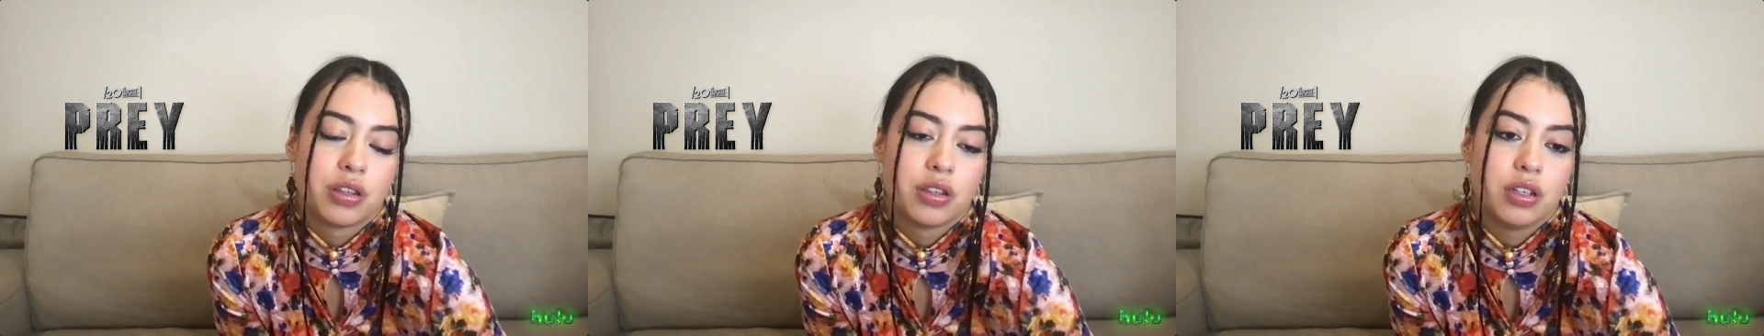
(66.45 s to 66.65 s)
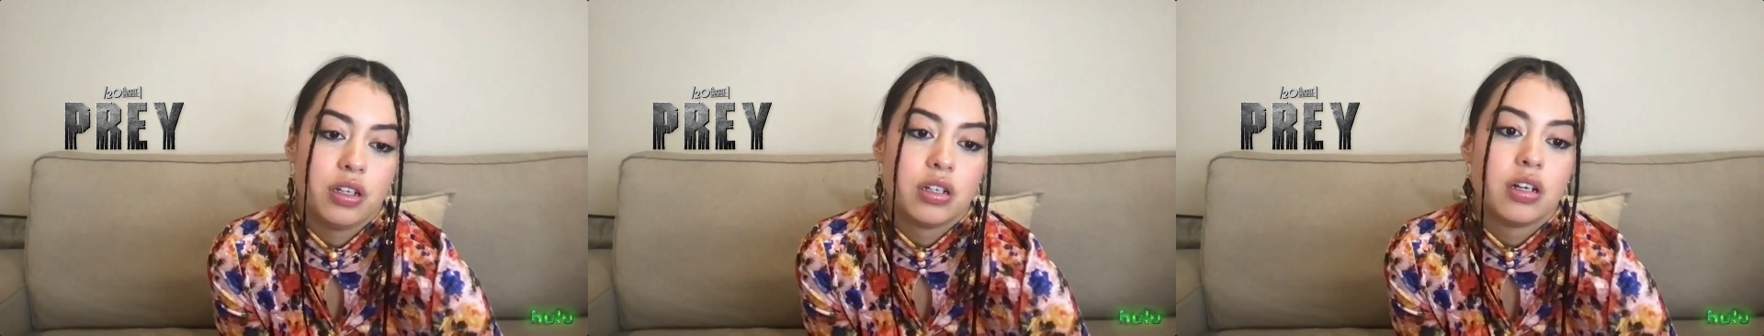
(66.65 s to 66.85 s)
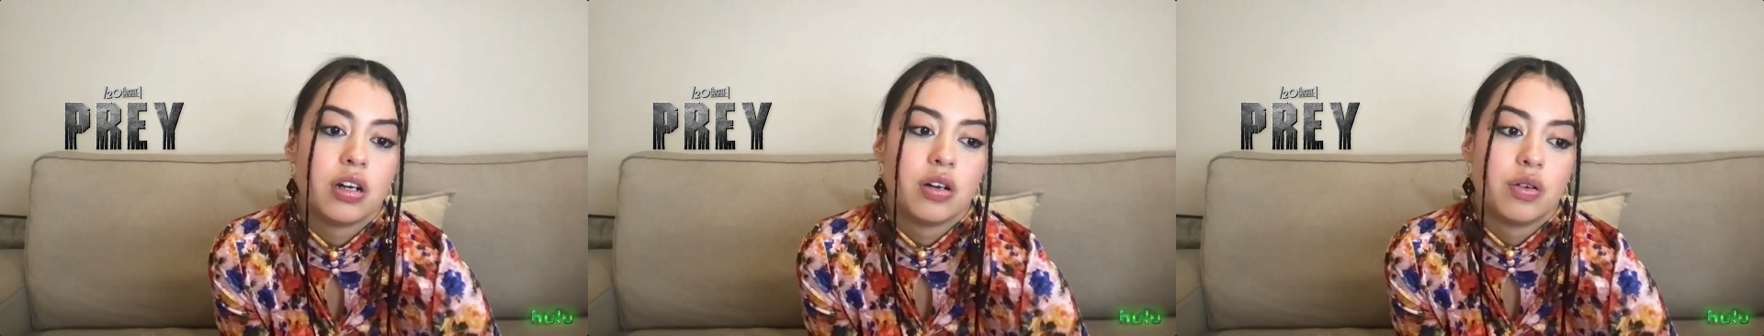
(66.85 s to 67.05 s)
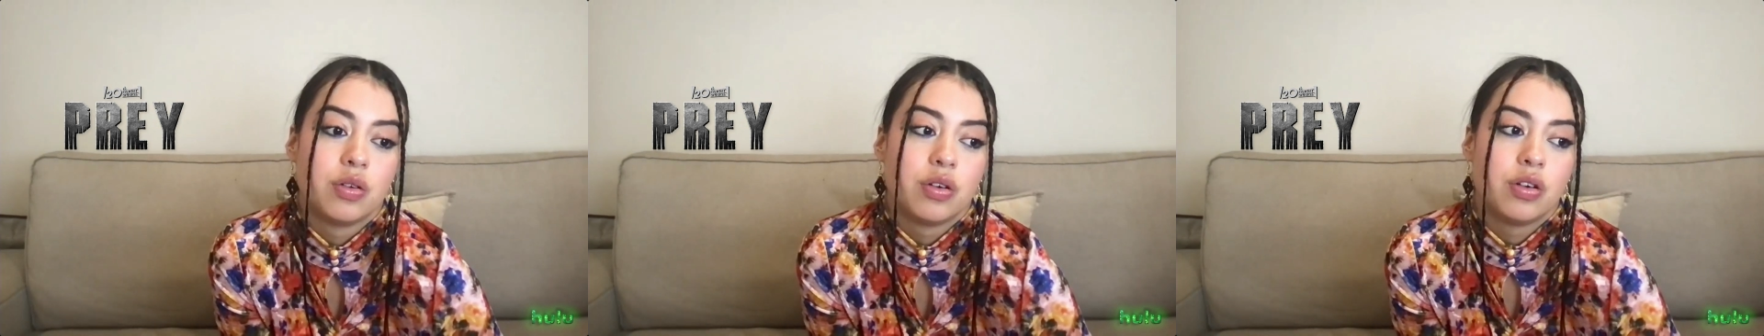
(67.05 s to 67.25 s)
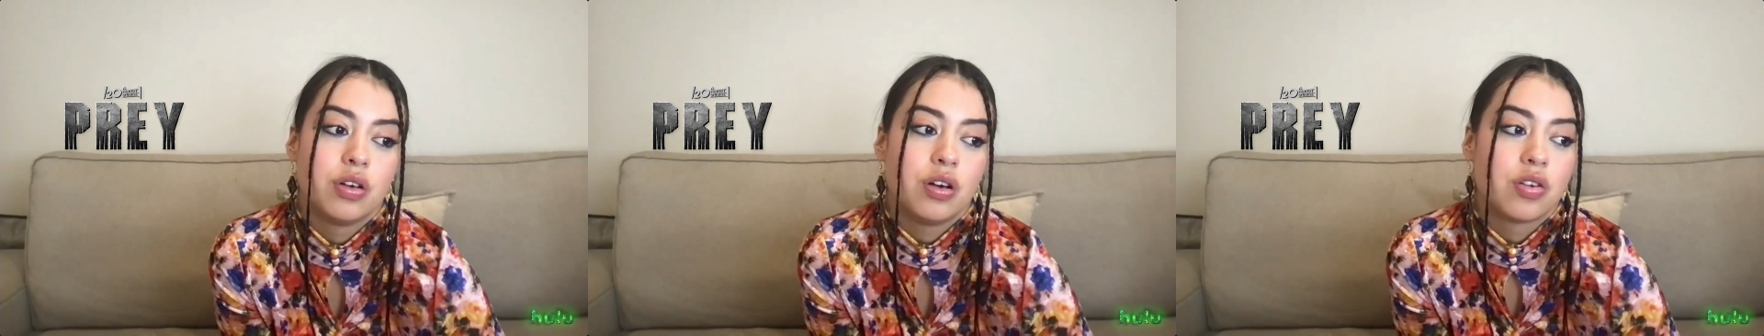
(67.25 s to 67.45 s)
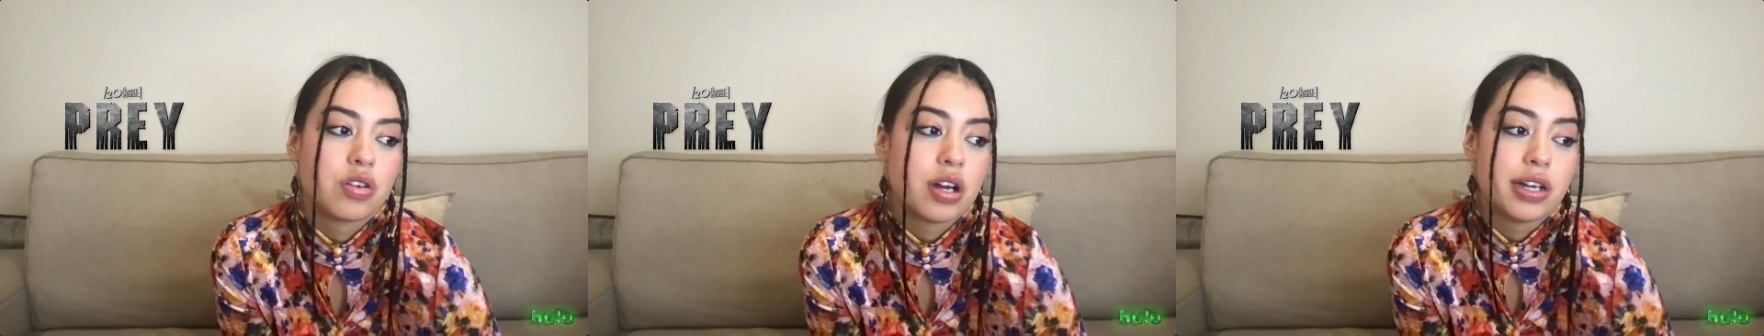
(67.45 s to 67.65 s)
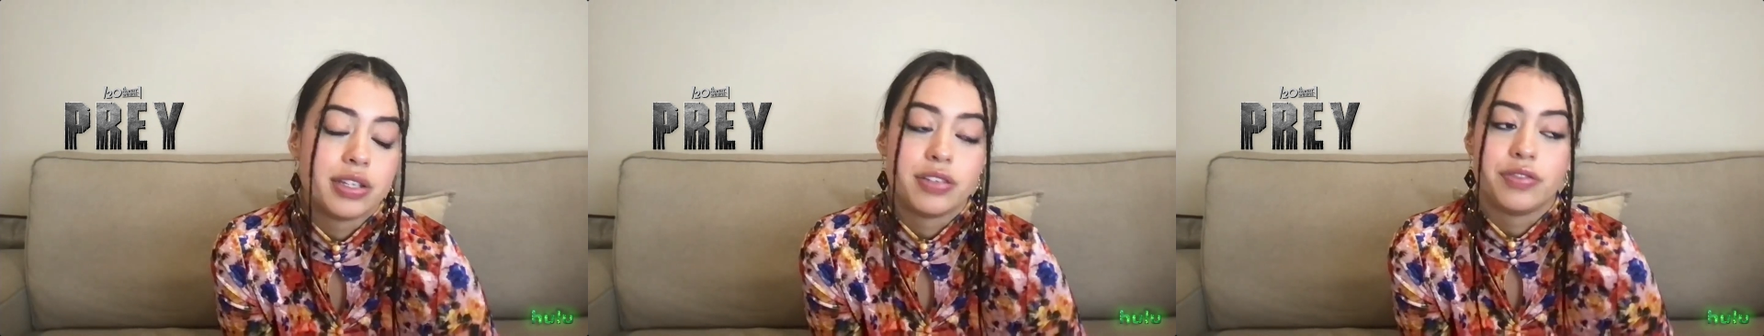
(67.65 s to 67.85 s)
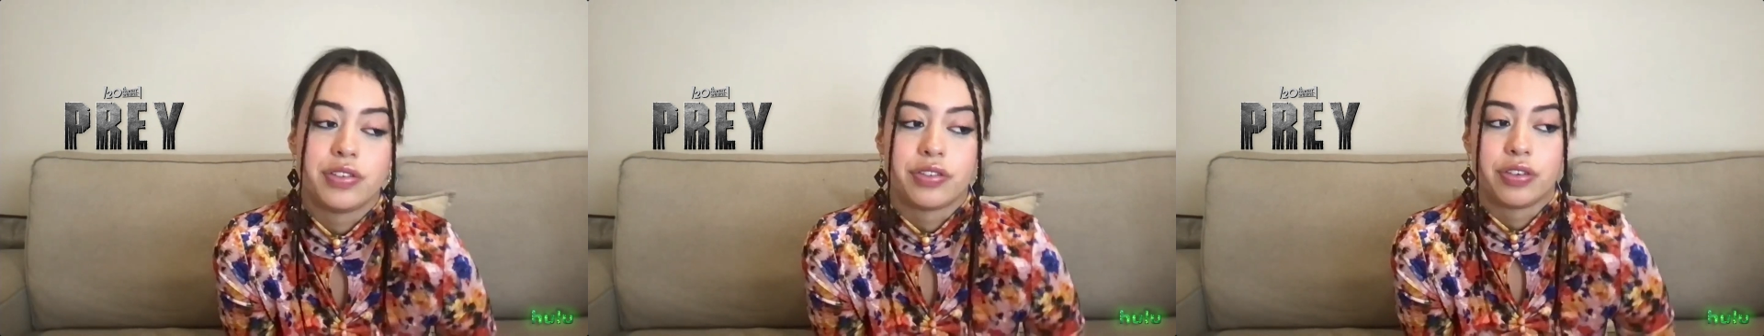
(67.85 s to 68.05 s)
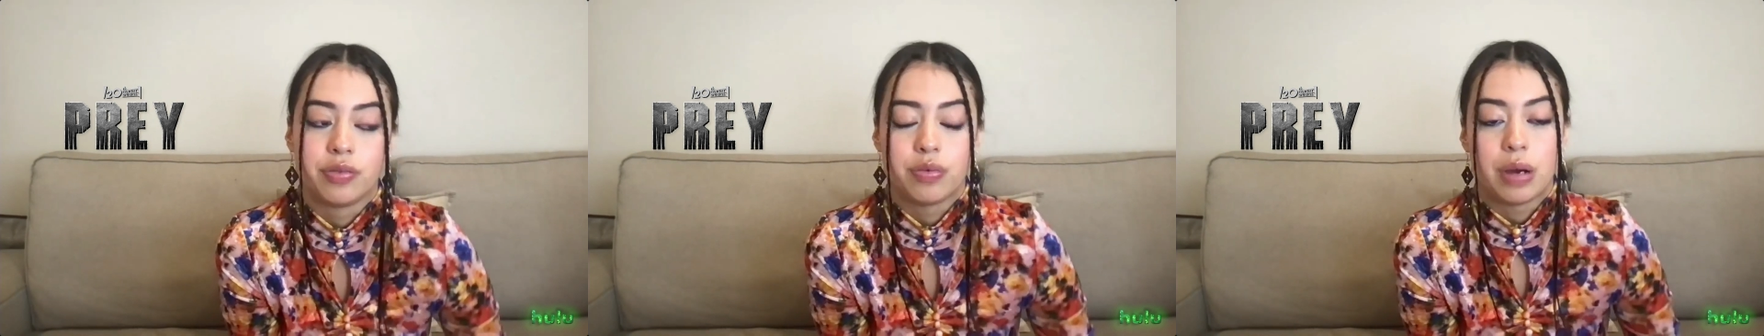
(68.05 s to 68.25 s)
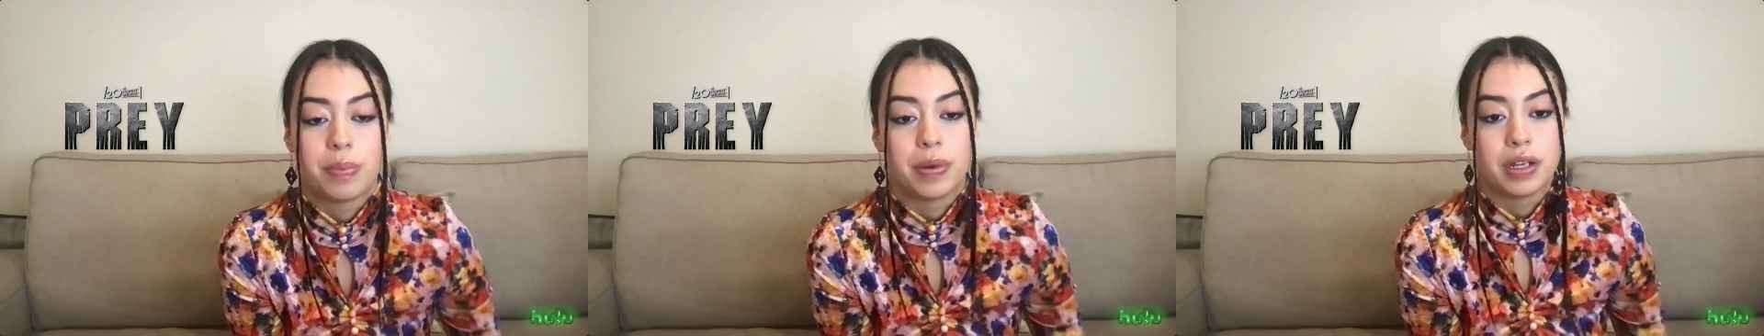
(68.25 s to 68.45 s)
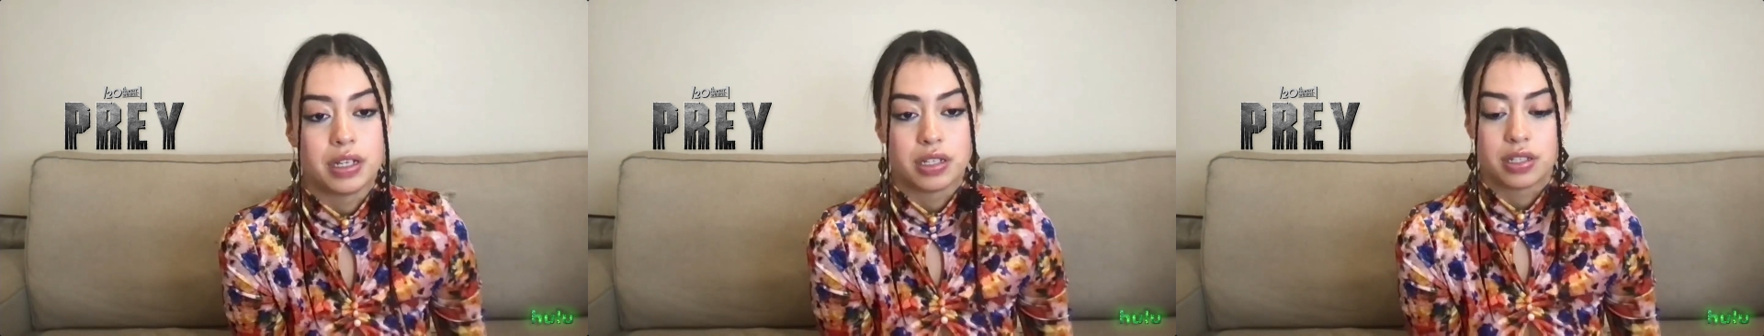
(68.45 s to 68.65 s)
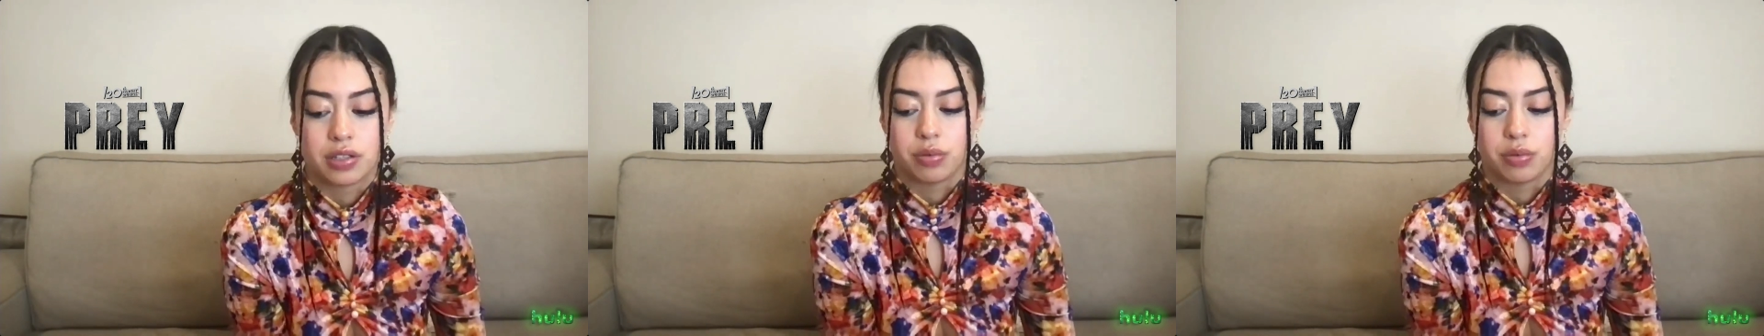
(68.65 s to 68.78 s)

you know, all kinds of different weapons.